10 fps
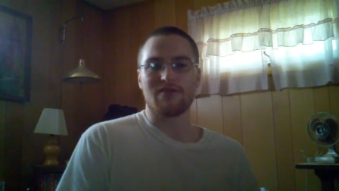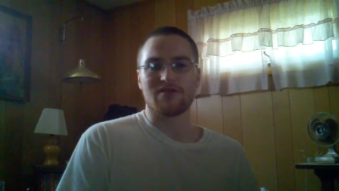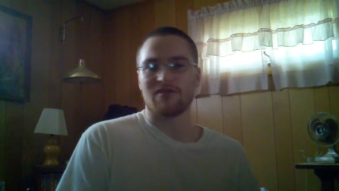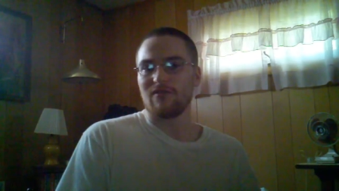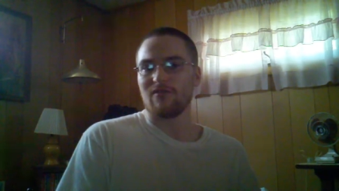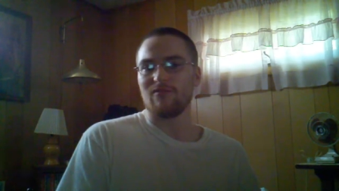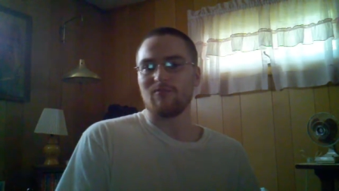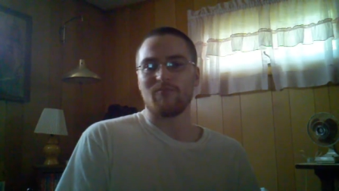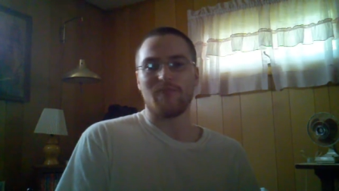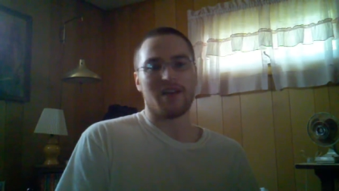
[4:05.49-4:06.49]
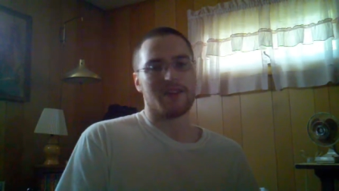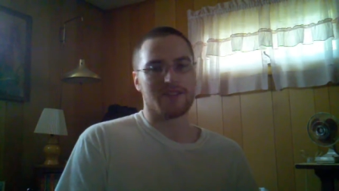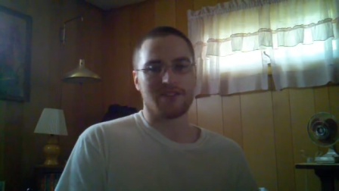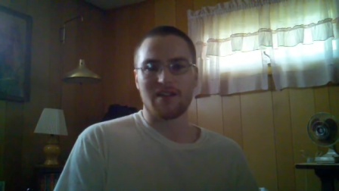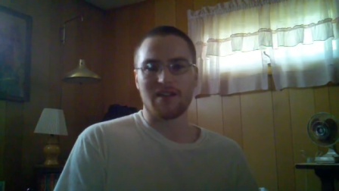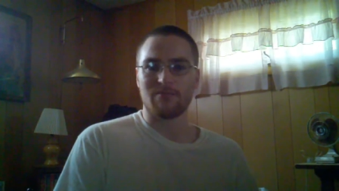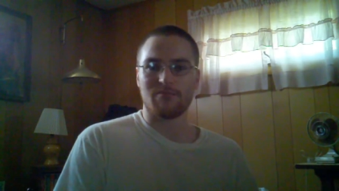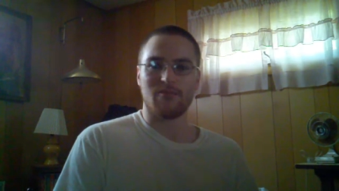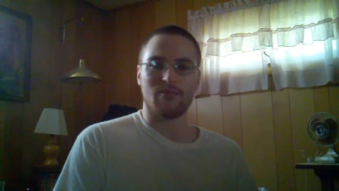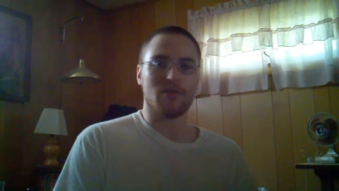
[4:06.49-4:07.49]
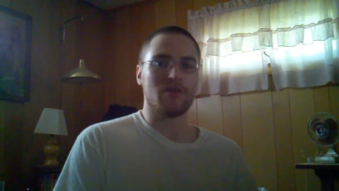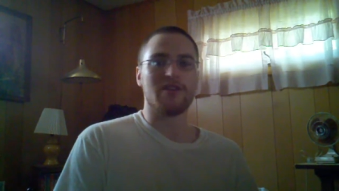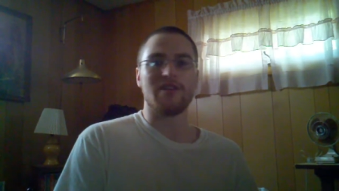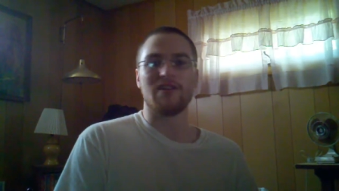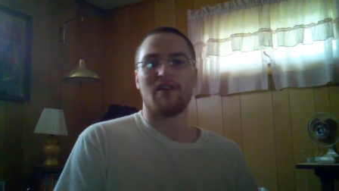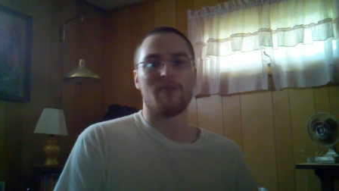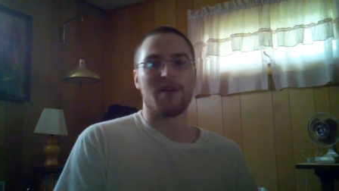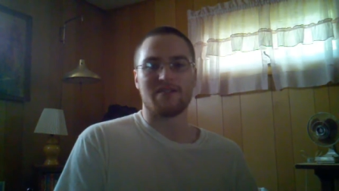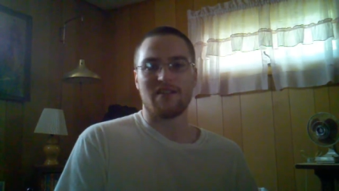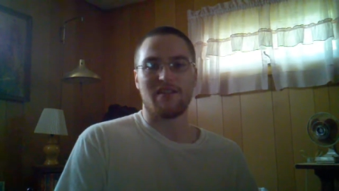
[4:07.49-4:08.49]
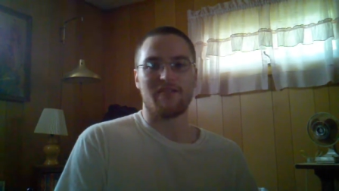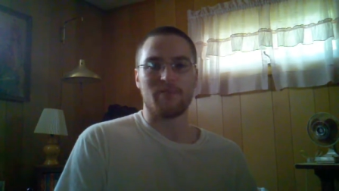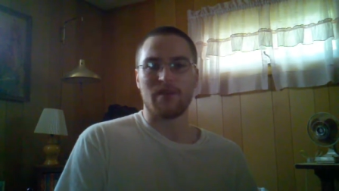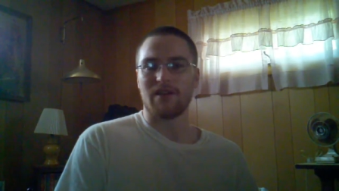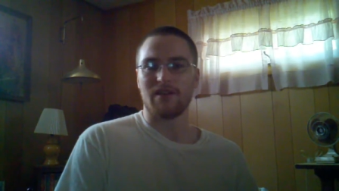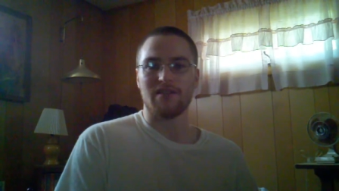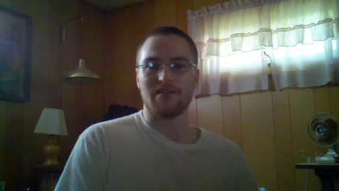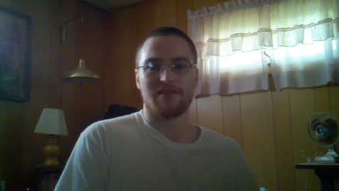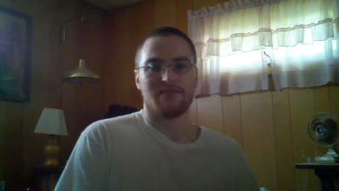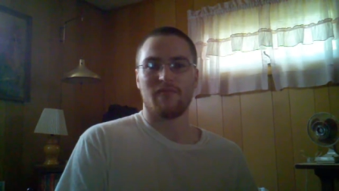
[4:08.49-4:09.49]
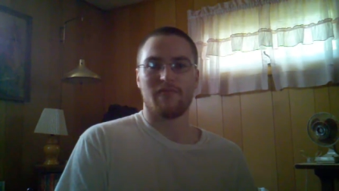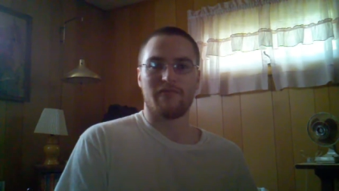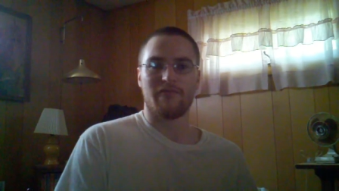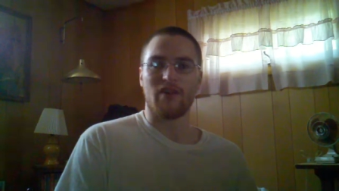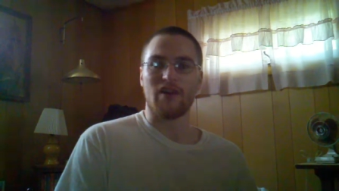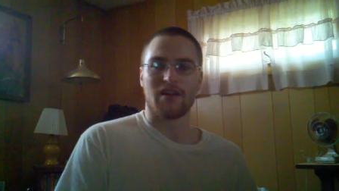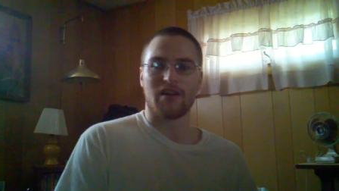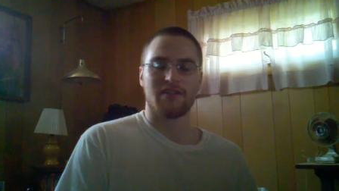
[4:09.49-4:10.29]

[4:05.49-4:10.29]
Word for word: so I just end up learning all myself because, fuck.